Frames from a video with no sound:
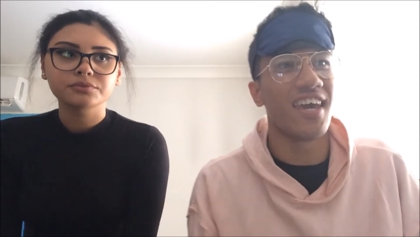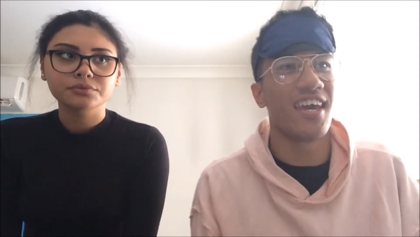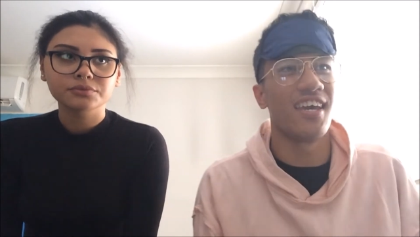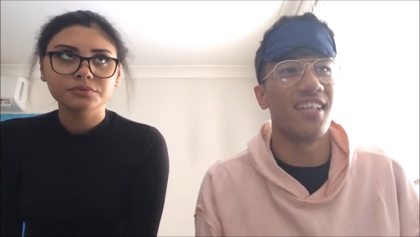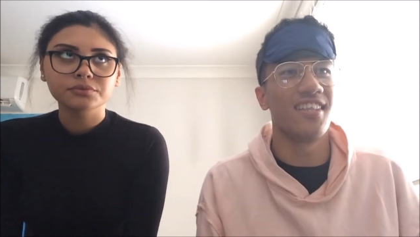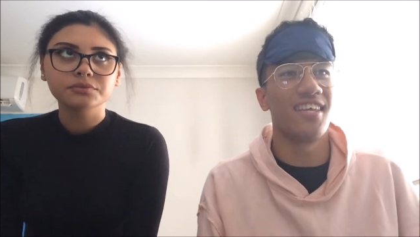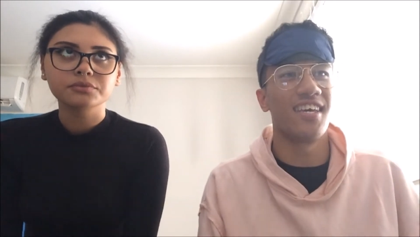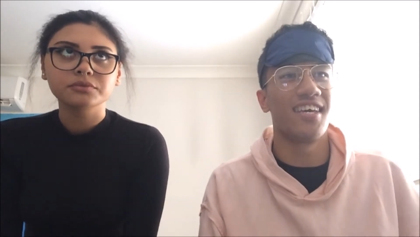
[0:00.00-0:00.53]

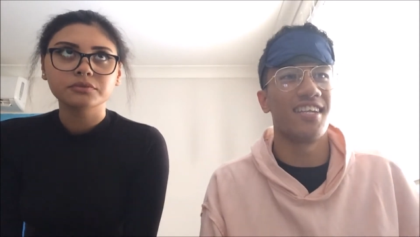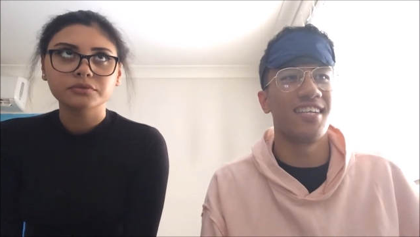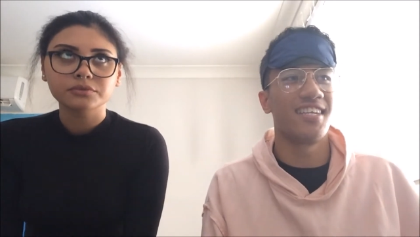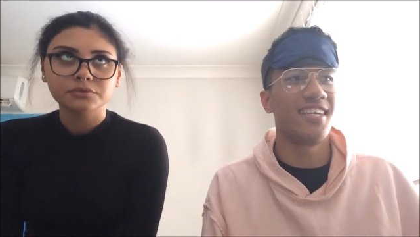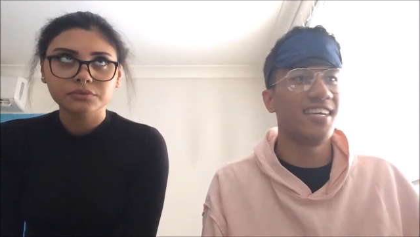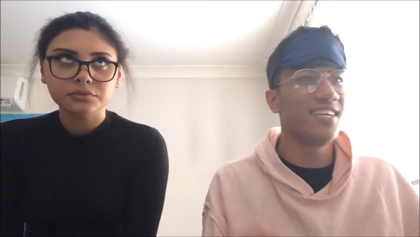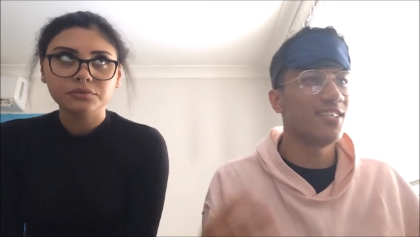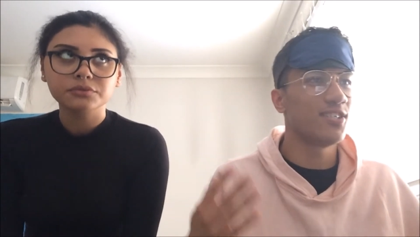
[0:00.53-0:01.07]
Speaker 1: and then,
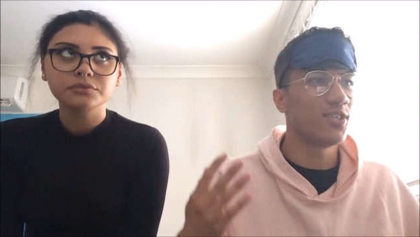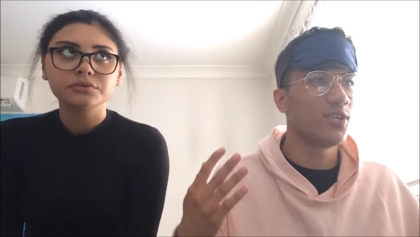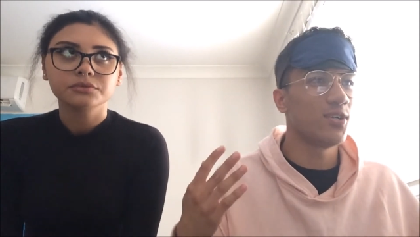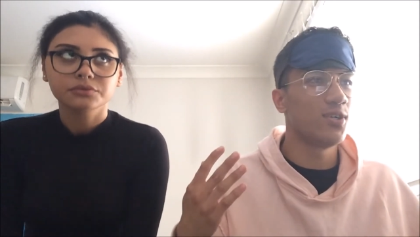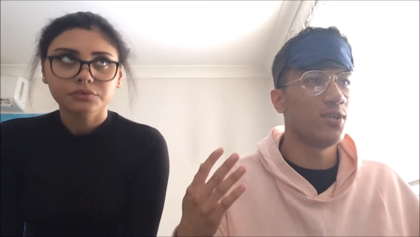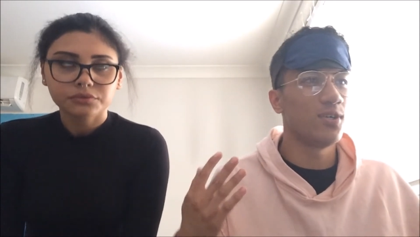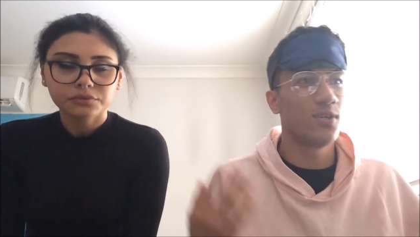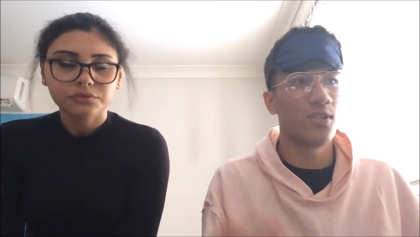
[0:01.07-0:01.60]
yeah, so
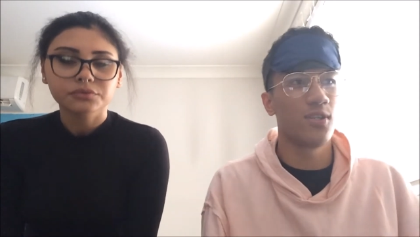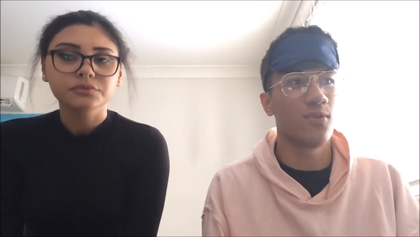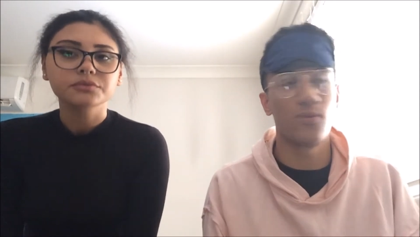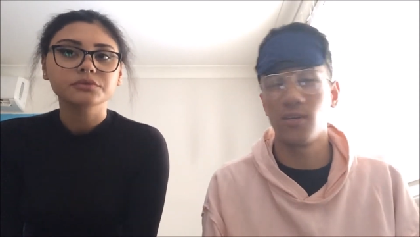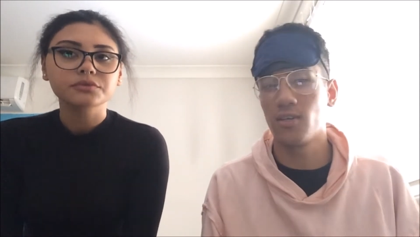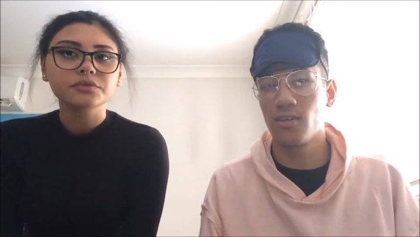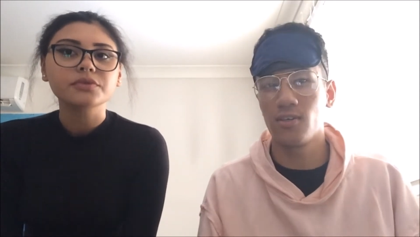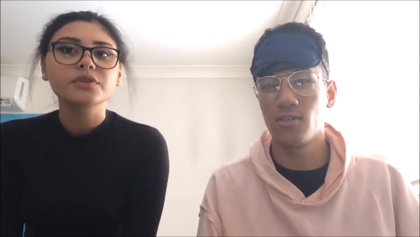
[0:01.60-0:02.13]
do you
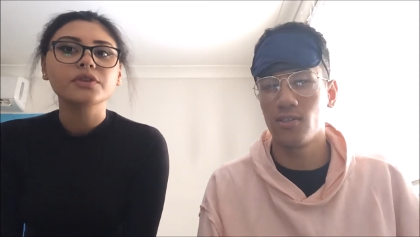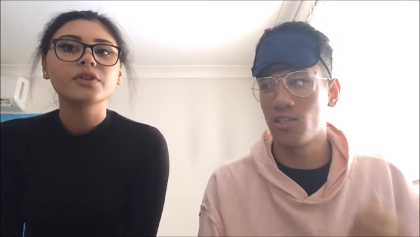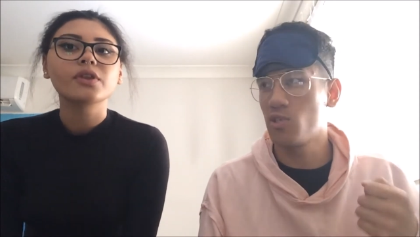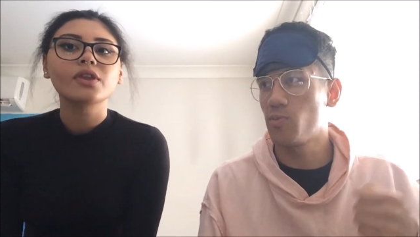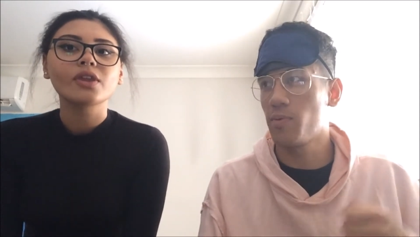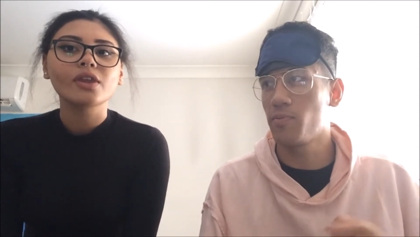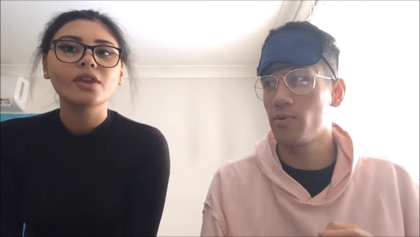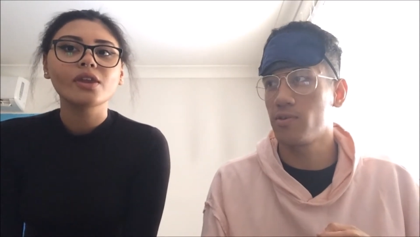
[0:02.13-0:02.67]
want to go scissors,
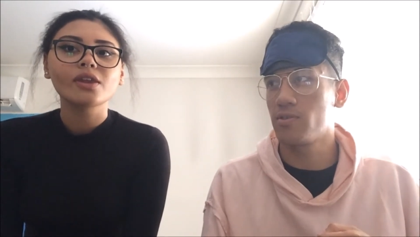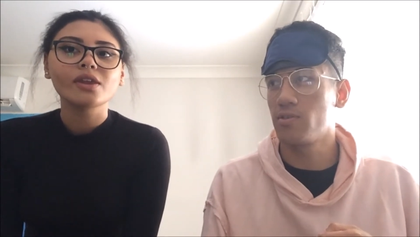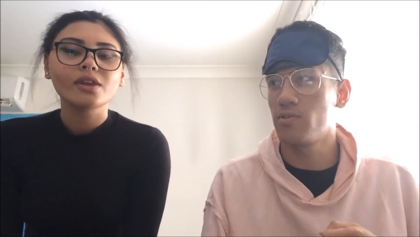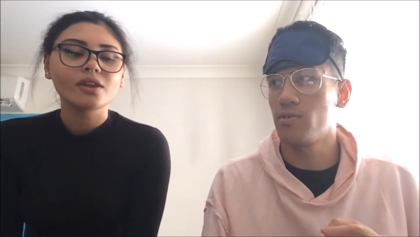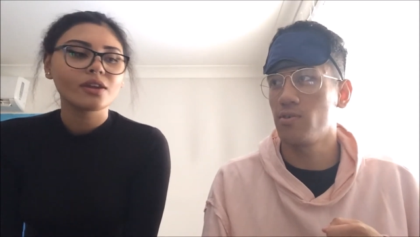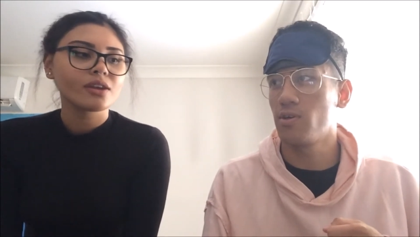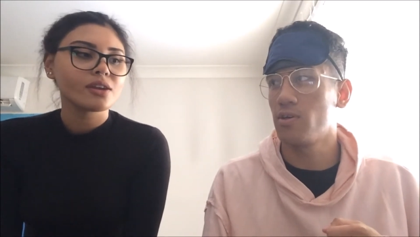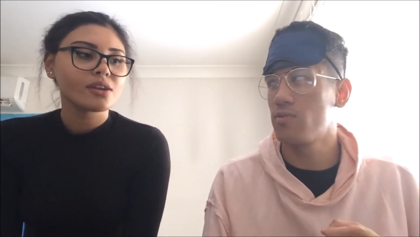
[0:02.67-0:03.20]
paper, rock to
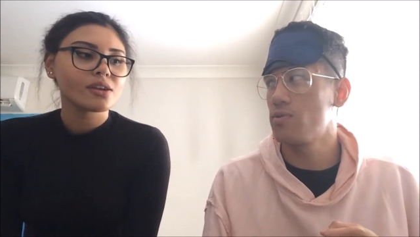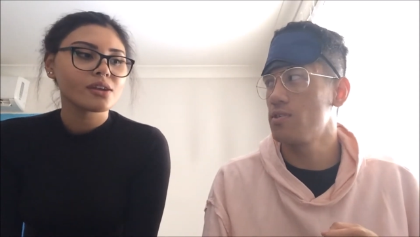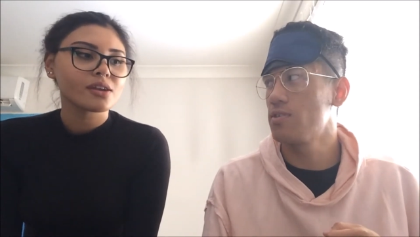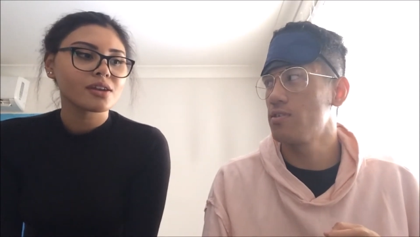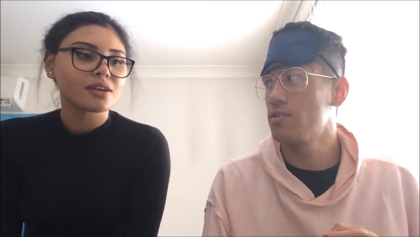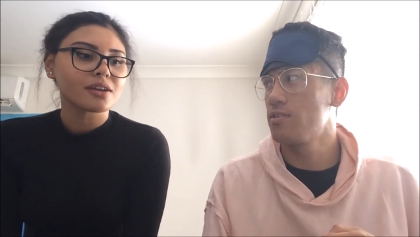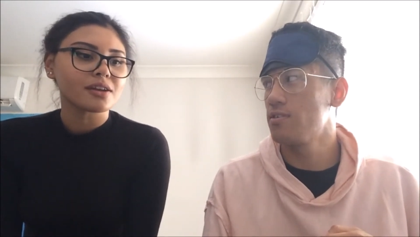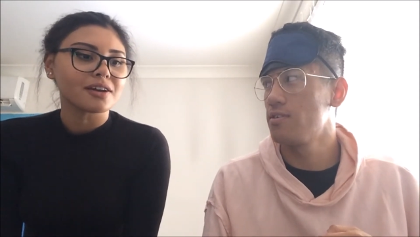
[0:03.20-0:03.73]
who goes first?
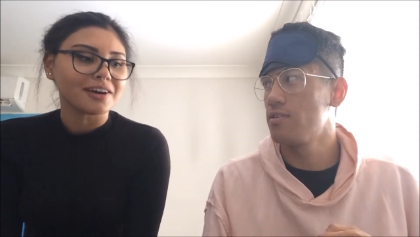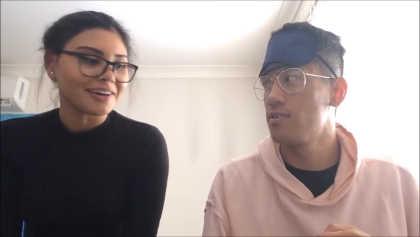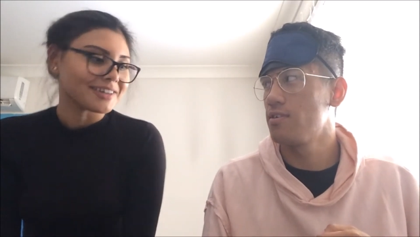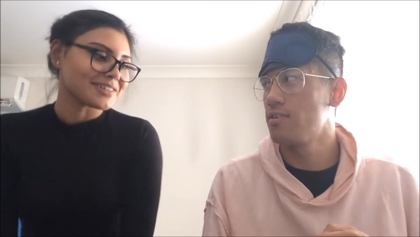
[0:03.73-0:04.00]
Oh,